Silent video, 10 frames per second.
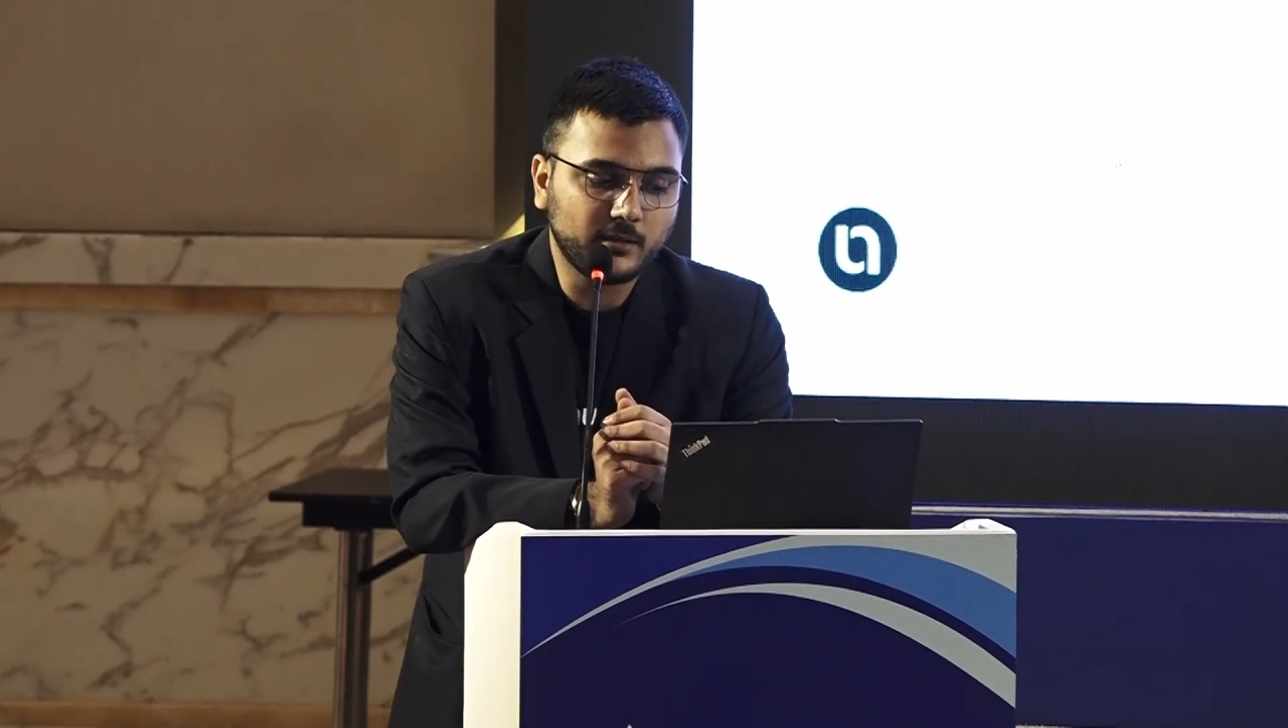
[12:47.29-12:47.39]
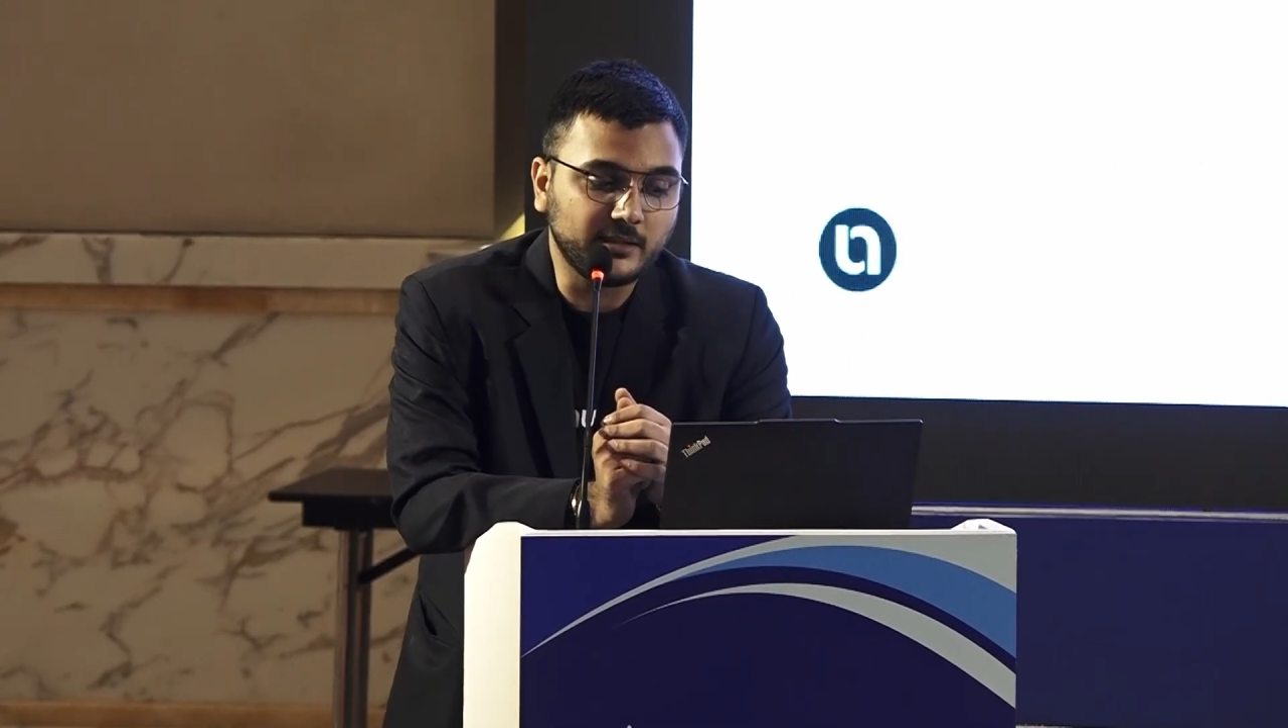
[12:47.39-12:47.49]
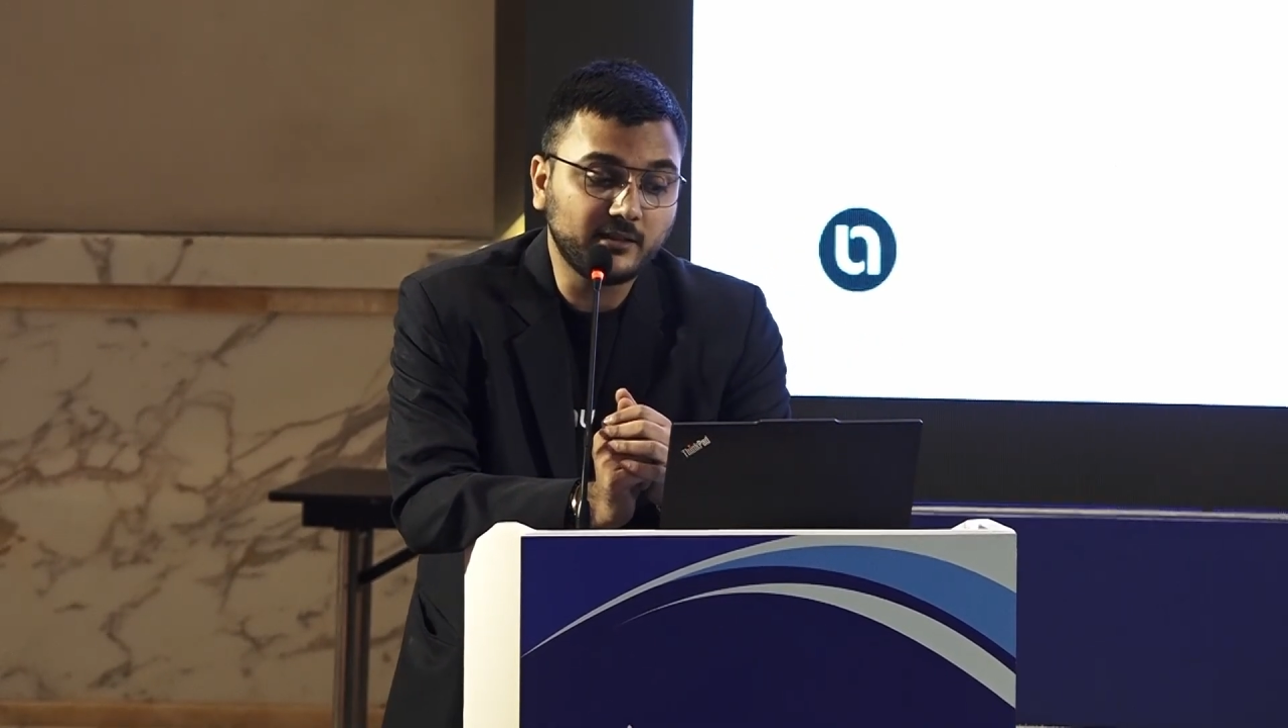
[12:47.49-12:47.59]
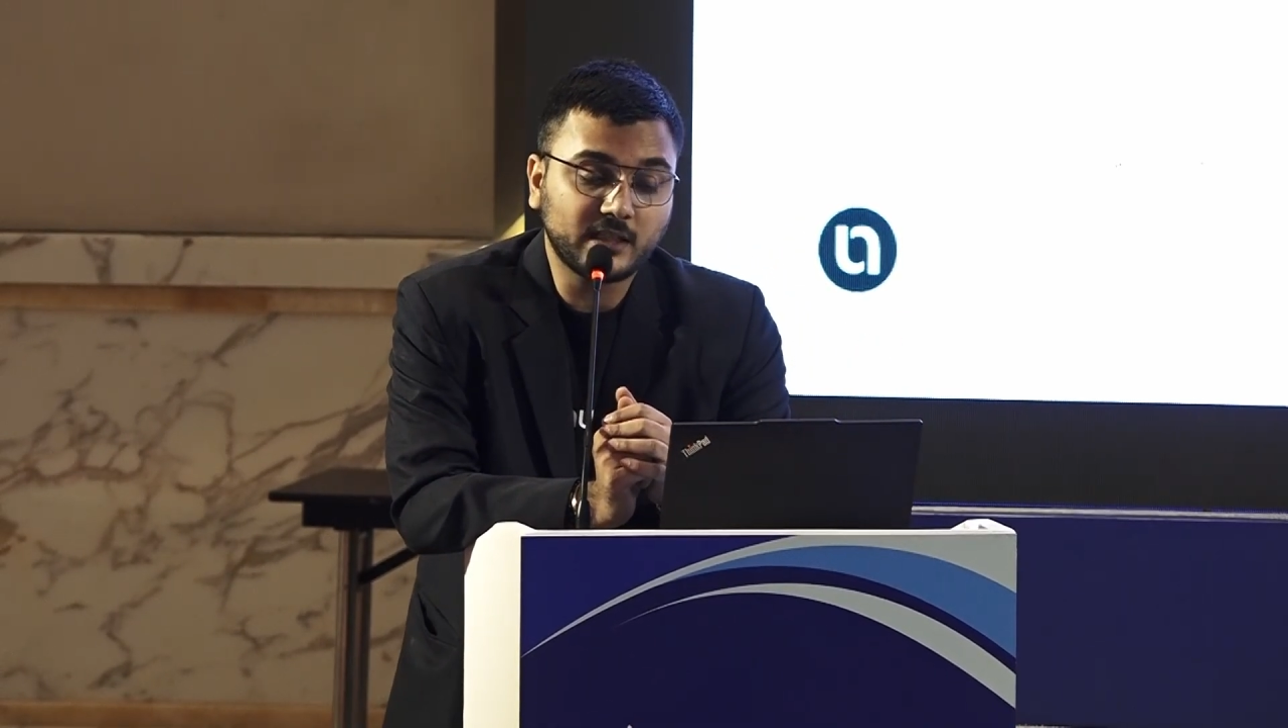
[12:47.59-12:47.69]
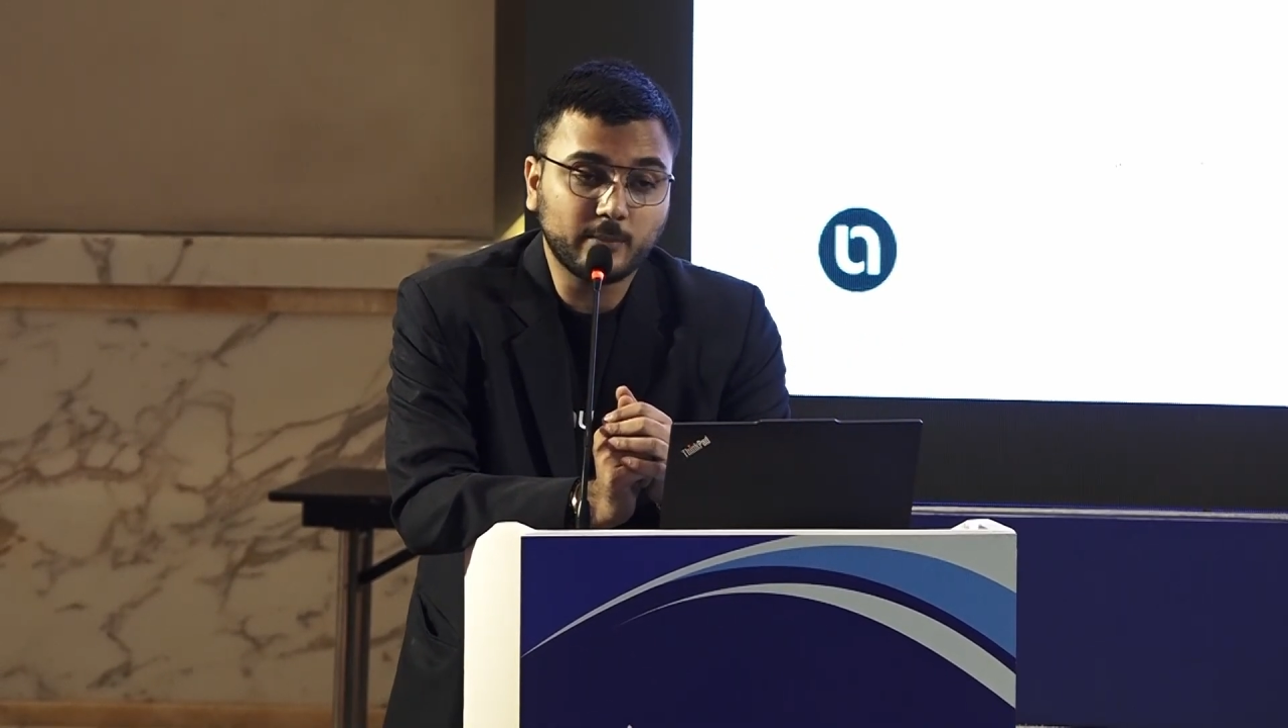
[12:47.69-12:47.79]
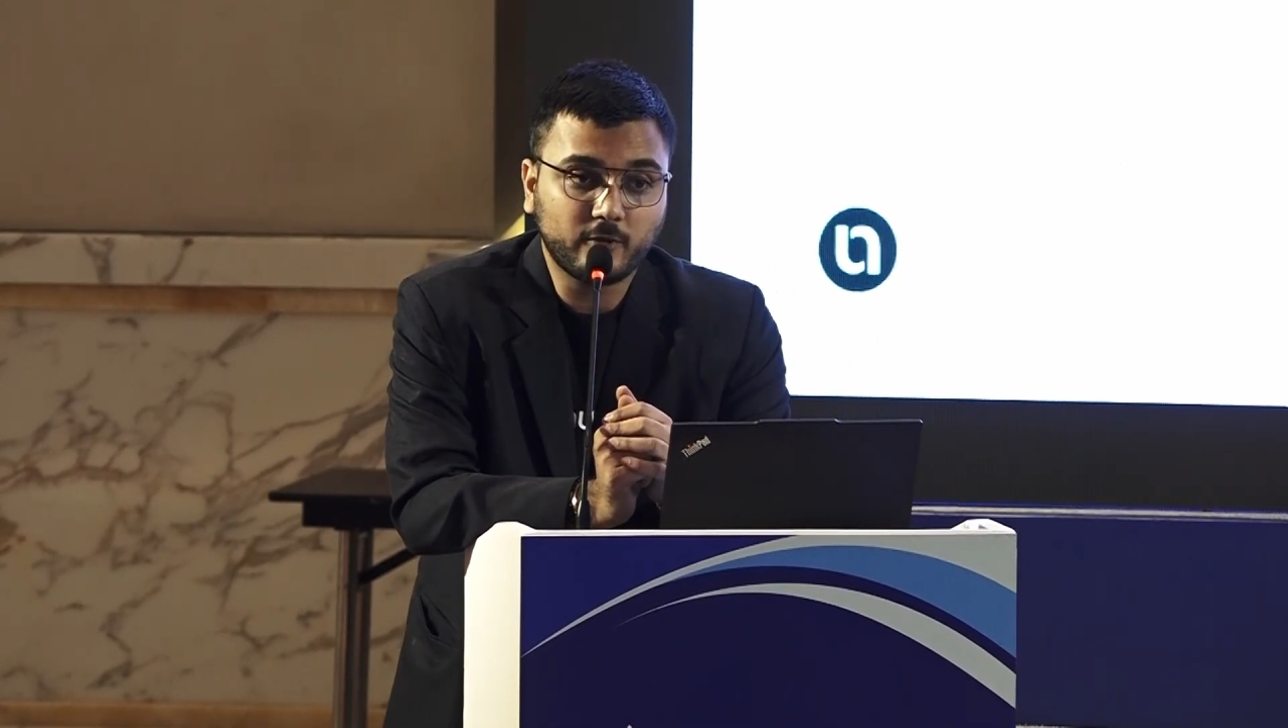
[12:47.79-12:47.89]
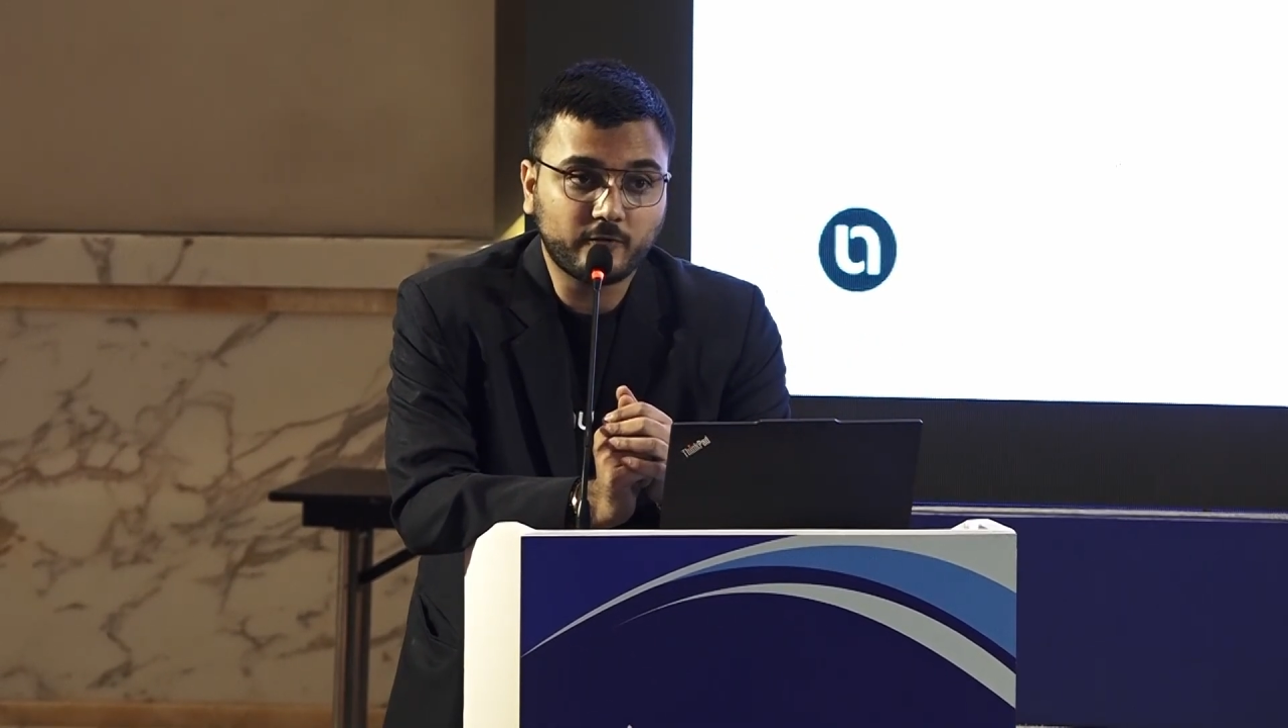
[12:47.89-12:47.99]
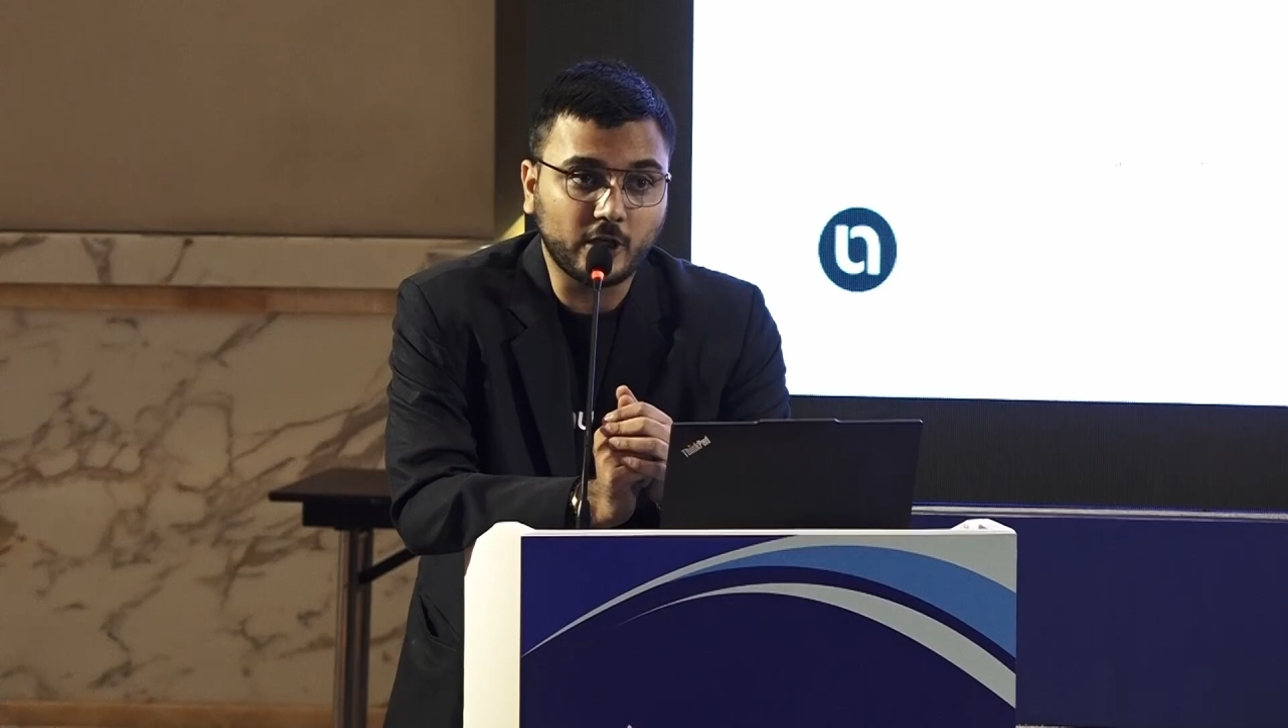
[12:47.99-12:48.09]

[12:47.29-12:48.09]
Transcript: these type of